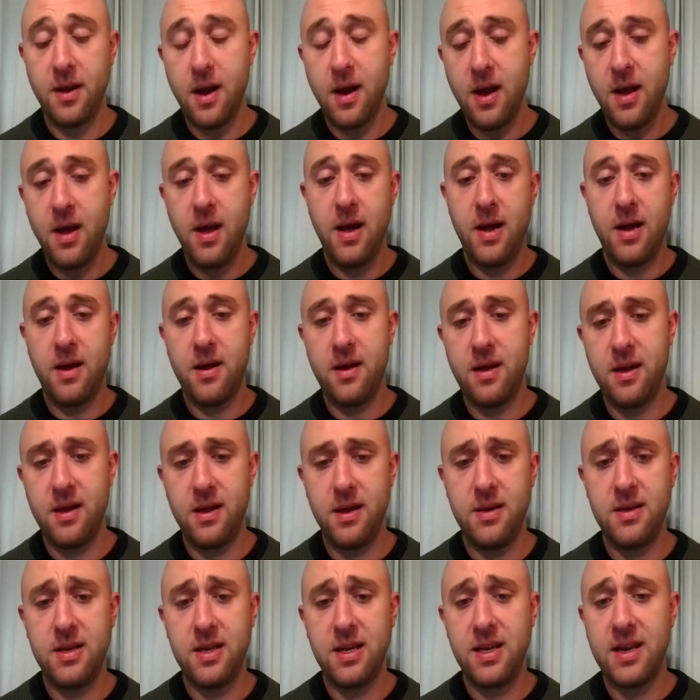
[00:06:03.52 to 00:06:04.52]
And uh,
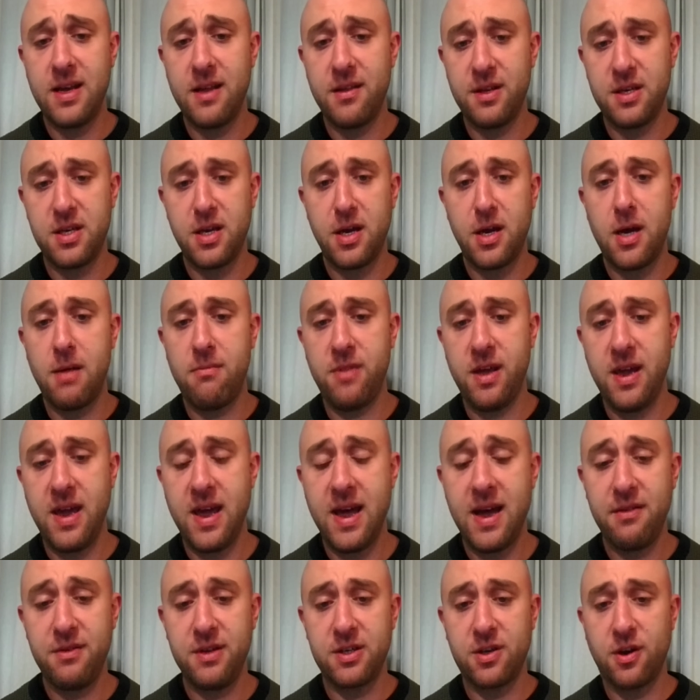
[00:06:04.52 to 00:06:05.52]
indeed, at the time that he
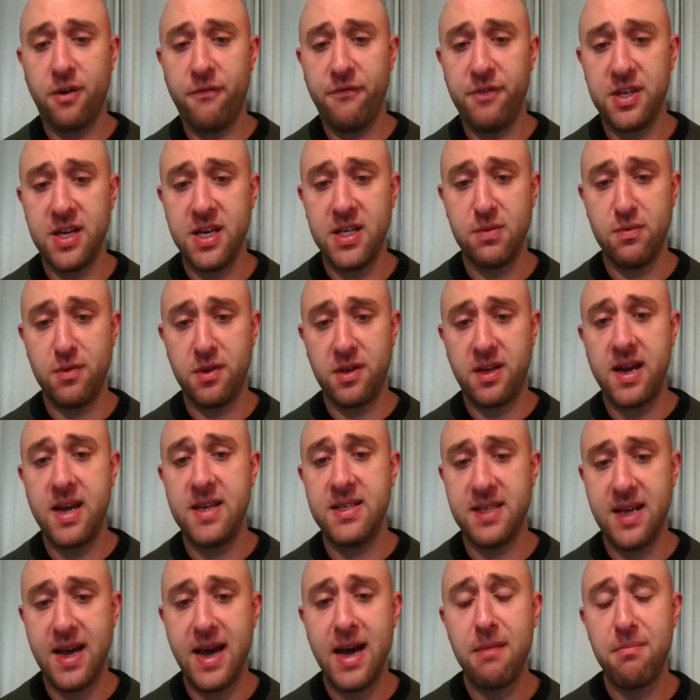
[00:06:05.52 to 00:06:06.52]
had this conversation with
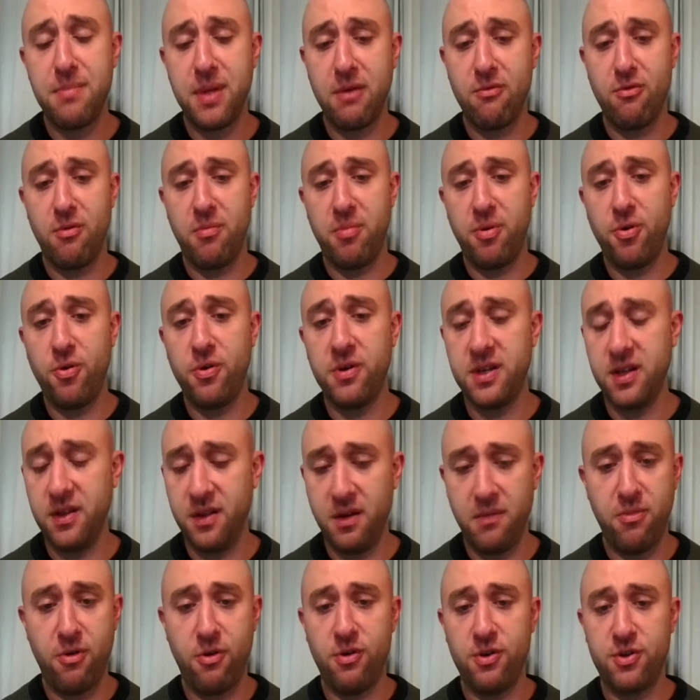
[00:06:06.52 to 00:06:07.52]
Case, it had been reported
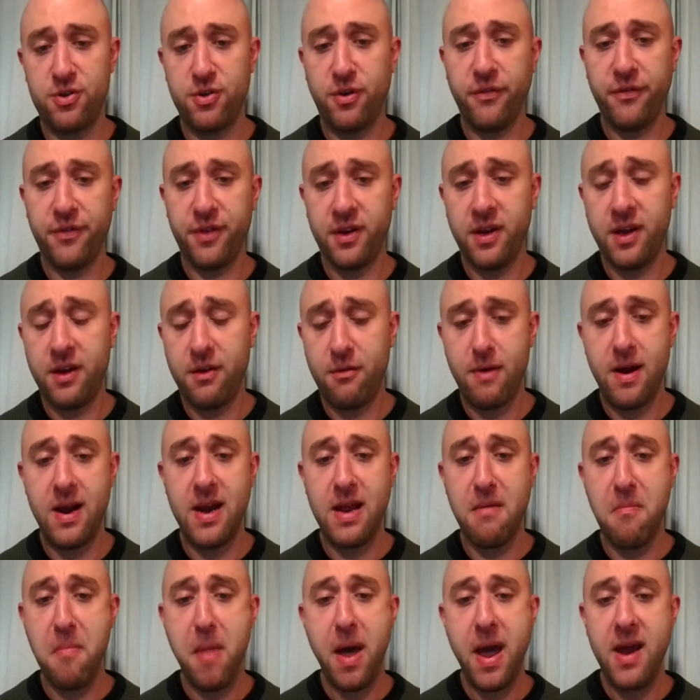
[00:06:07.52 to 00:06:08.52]
that Boris Johnson had
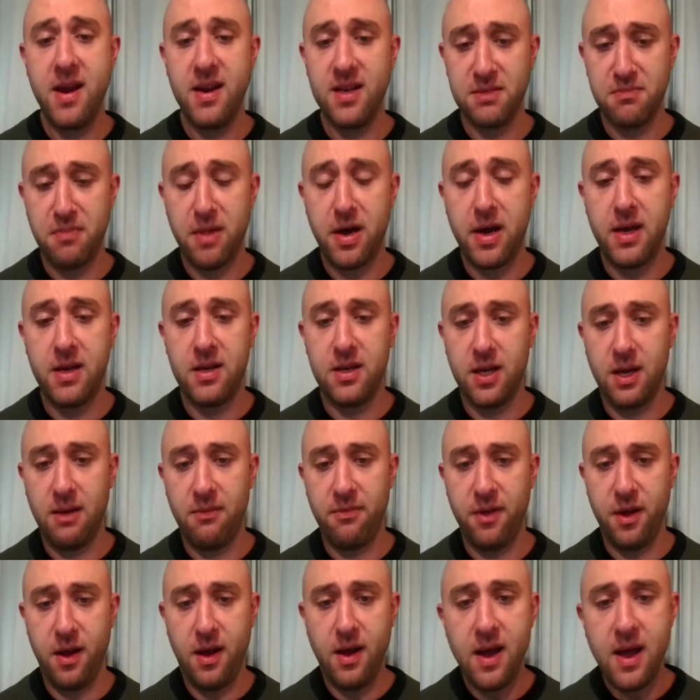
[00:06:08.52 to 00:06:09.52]
already made his mind
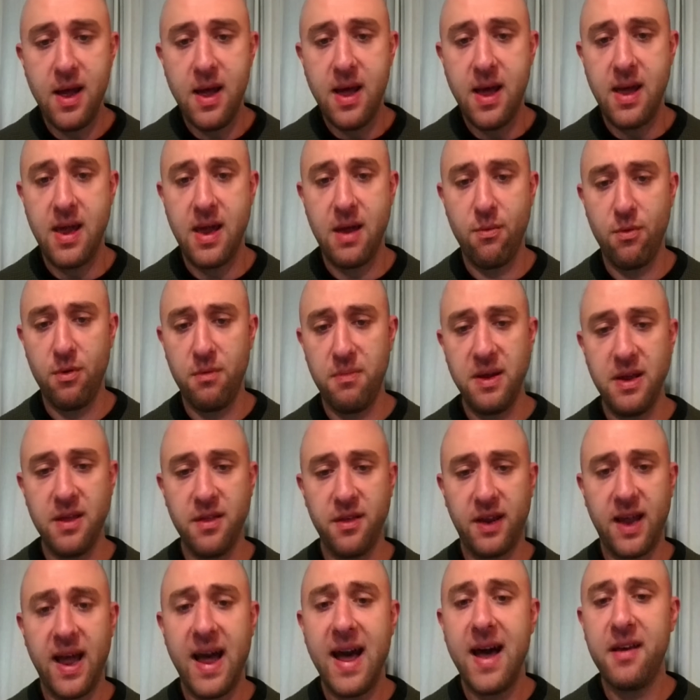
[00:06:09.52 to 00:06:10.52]
up that he would be
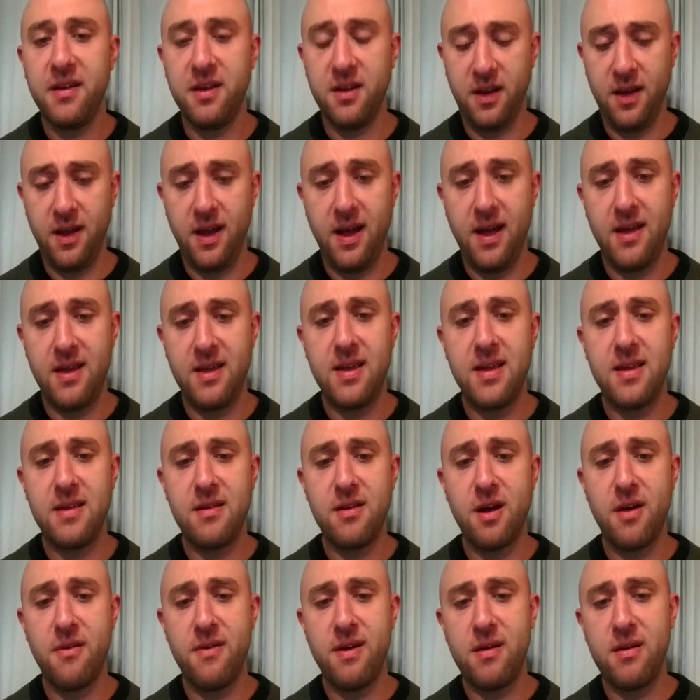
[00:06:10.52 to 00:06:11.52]
the candidate.
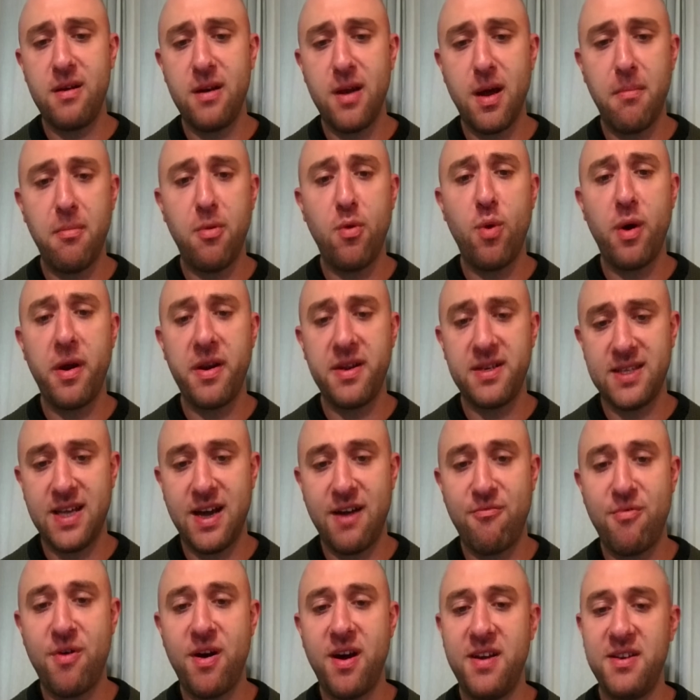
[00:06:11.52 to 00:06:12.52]
You know, number one, is
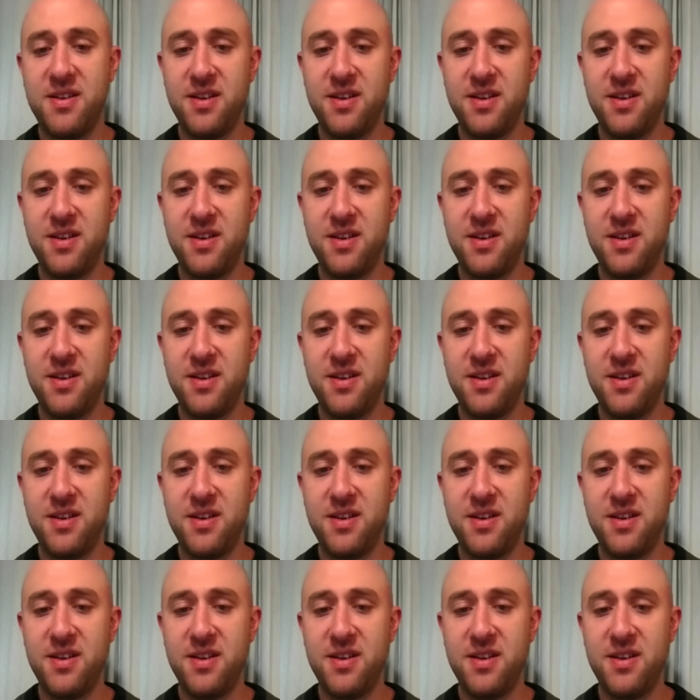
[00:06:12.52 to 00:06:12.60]
that